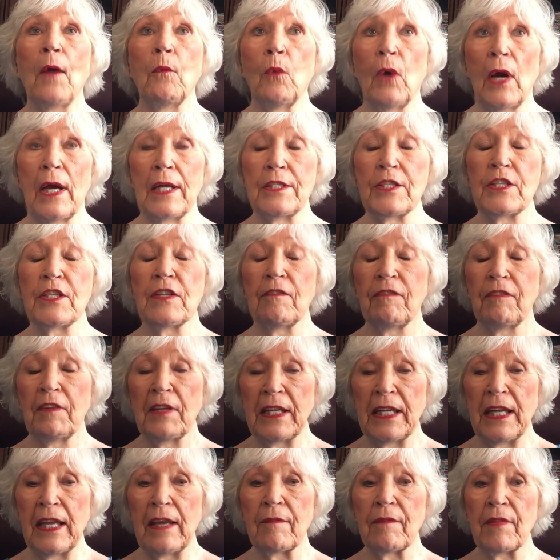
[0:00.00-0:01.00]
want to
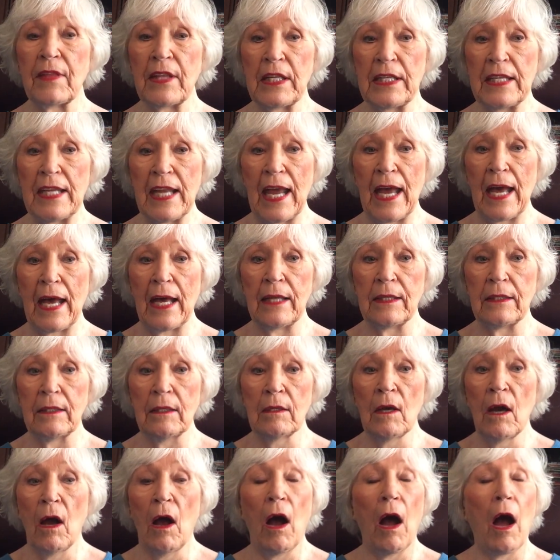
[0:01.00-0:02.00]
forgive the debt.
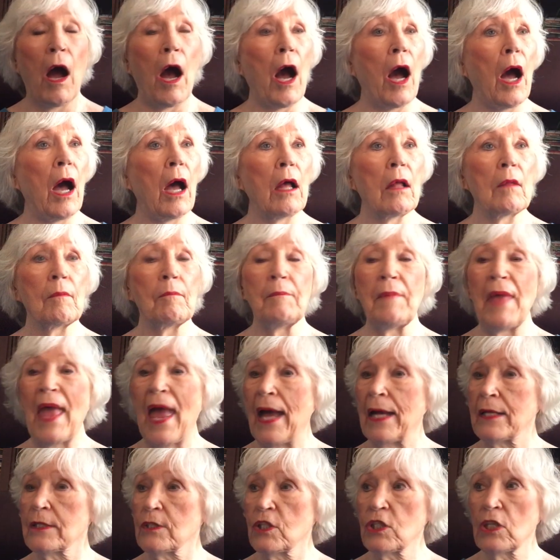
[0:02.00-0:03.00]
All
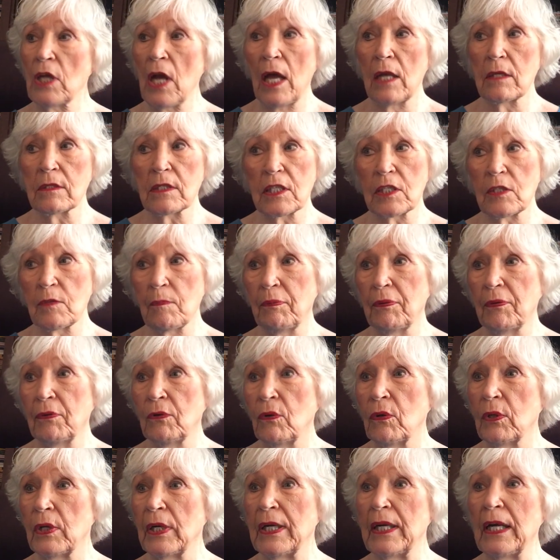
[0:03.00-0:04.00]
child
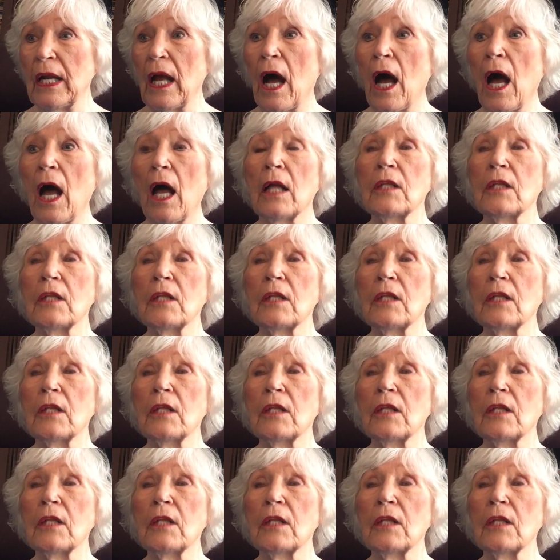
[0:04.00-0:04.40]
support